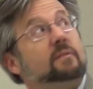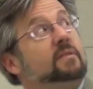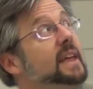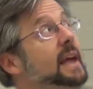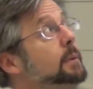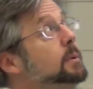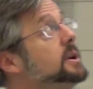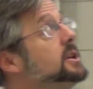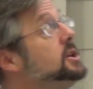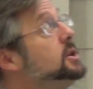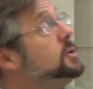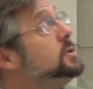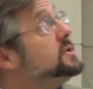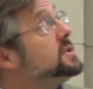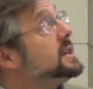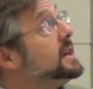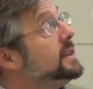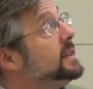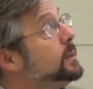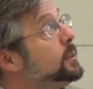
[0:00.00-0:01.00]
If they were
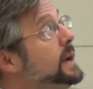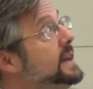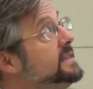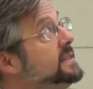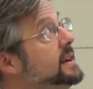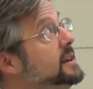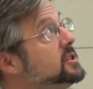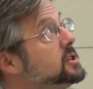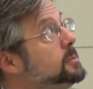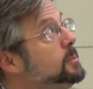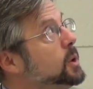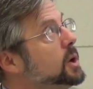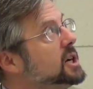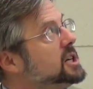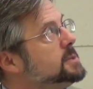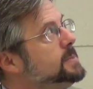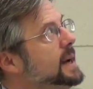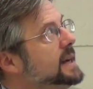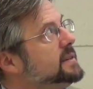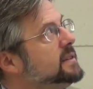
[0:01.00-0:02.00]
using the residential
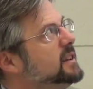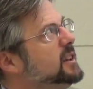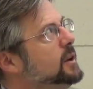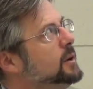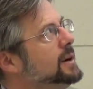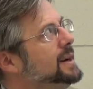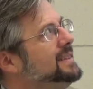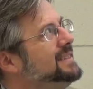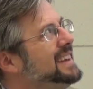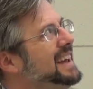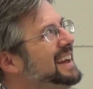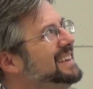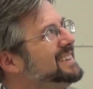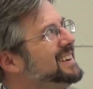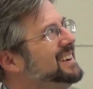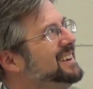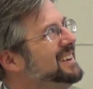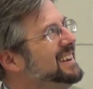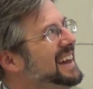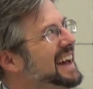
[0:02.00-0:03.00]
mortgage-backed securities
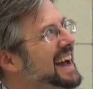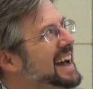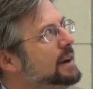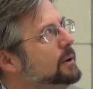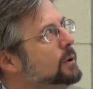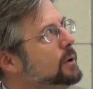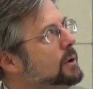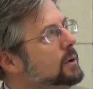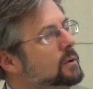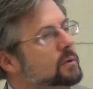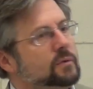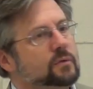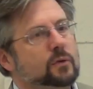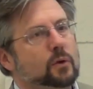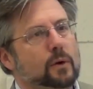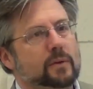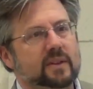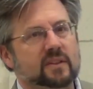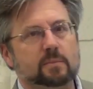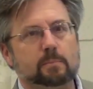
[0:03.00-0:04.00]
as collateral
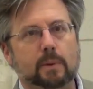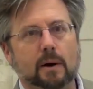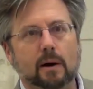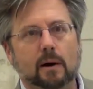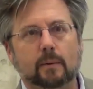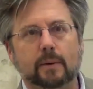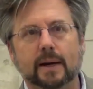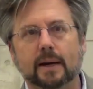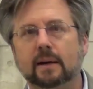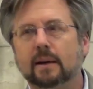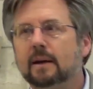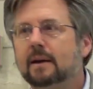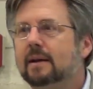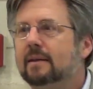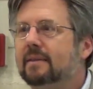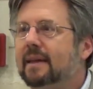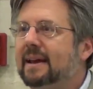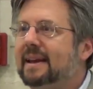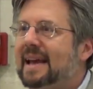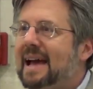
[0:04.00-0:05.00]
for this borrowing,
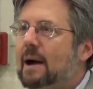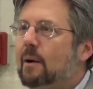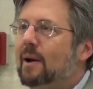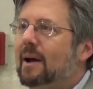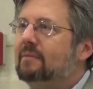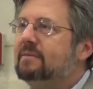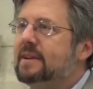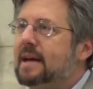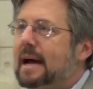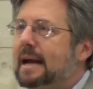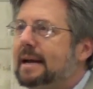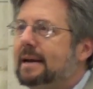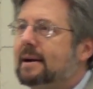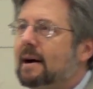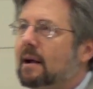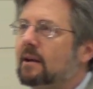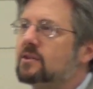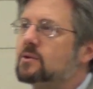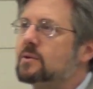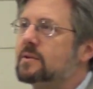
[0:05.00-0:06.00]
they now have $90
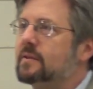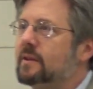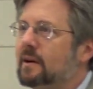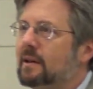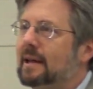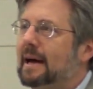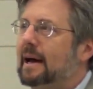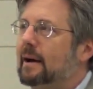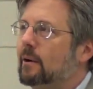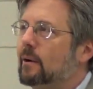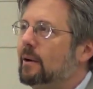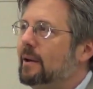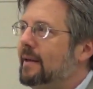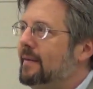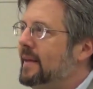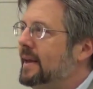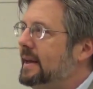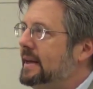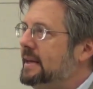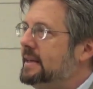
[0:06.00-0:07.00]
worth of collateral
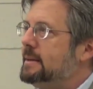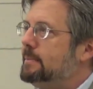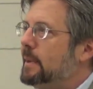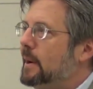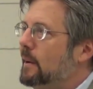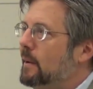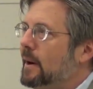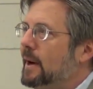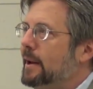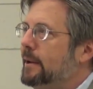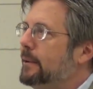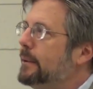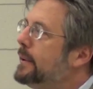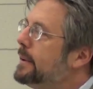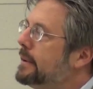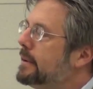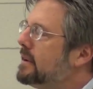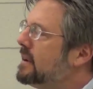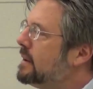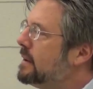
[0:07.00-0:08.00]
and they need to borrow
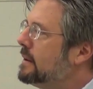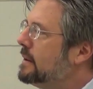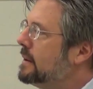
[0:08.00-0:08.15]
100.